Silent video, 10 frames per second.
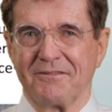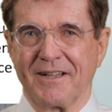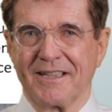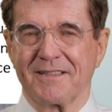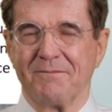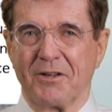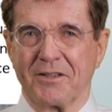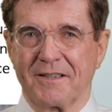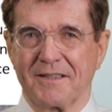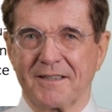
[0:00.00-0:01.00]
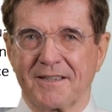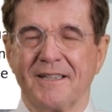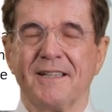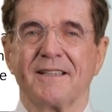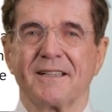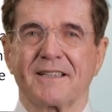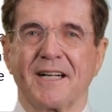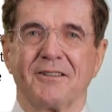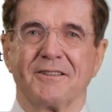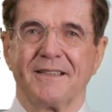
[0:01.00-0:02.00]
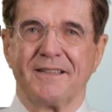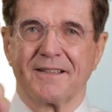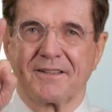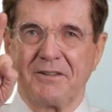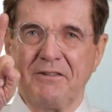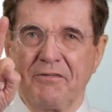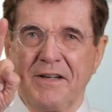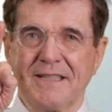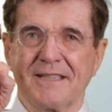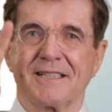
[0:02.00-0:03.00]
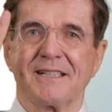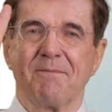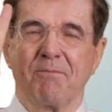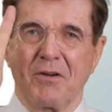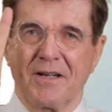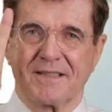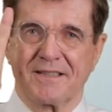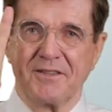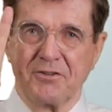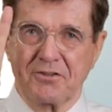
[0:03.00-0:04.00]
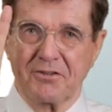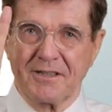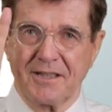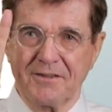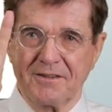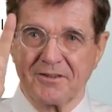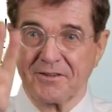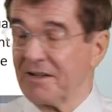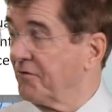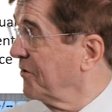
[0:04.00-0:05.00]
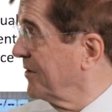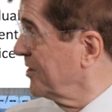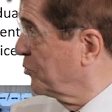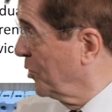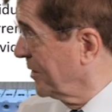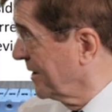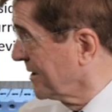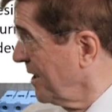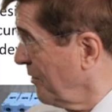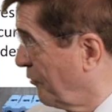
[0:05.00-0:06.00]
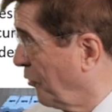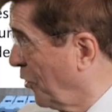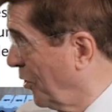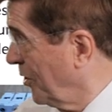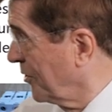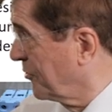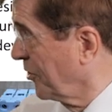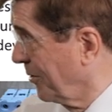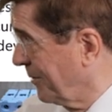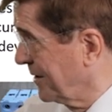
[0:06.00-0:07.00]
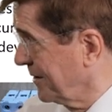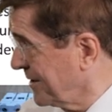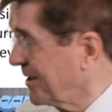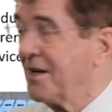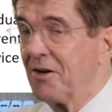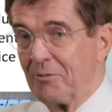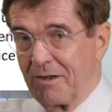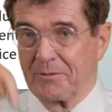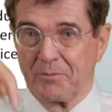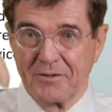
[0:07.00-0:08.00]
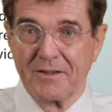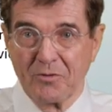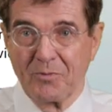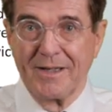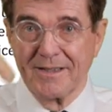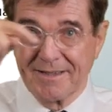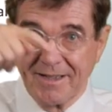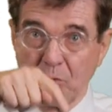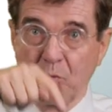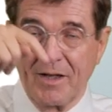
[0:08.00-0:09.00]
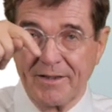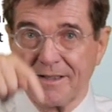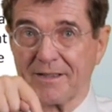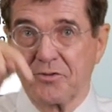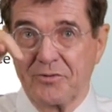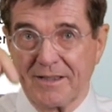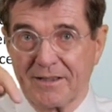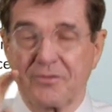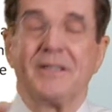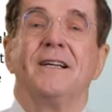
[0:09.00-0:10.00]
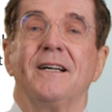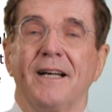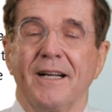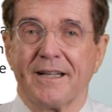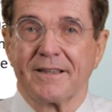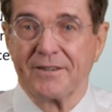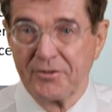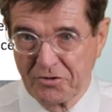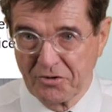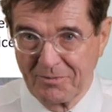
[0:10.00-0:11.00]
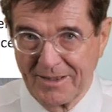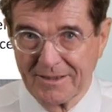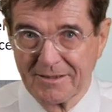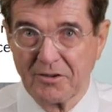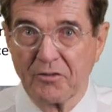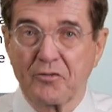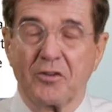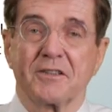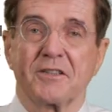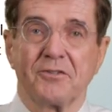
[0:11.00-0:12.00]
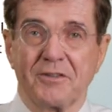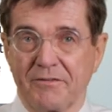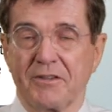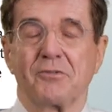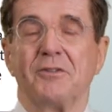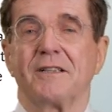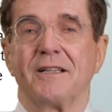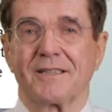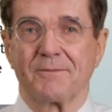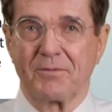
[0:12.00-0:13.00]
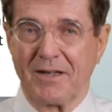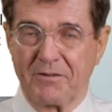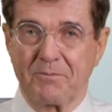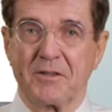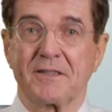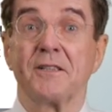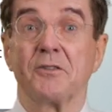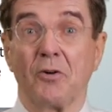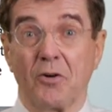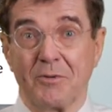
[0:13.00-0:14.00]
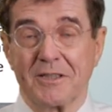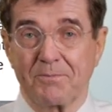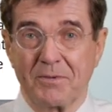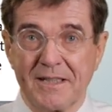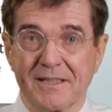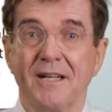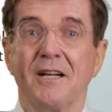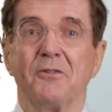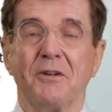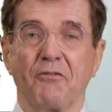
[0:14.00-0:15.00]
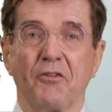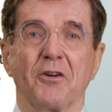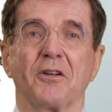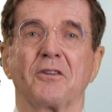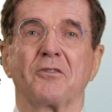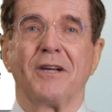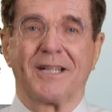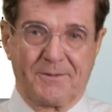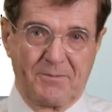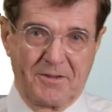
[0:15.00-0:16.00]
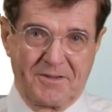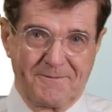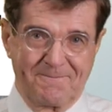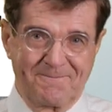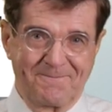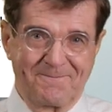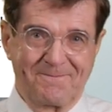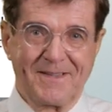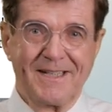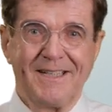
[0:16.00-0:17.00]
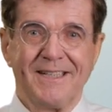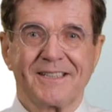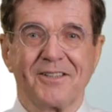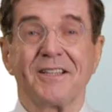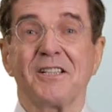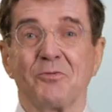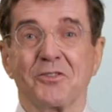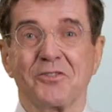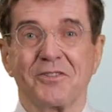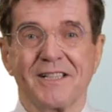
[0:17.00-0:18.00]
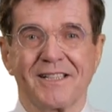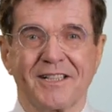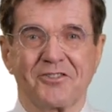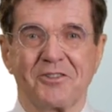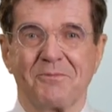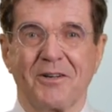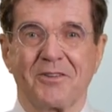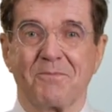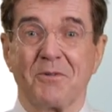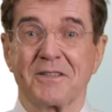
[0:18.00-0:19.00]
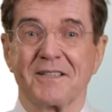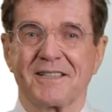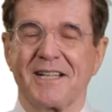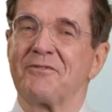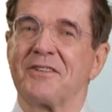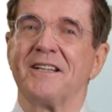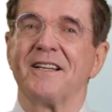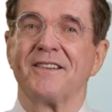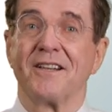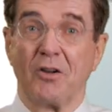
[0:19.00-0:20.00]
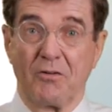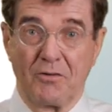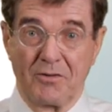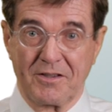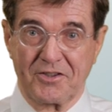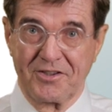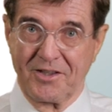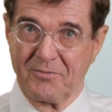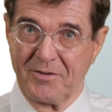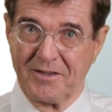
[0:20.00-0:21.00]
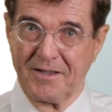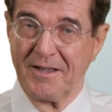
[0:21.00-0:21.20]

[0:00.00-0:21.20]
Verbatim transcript: device monitors the current in the three phases plus the neutral current. So therefore this one has four terminals where you put in the wires L1, L2, L3 and the neutral wire. Of course, you never do it as a private person. You always please refer to experts. So this was today's lecture about the personal safety in the low voltage network.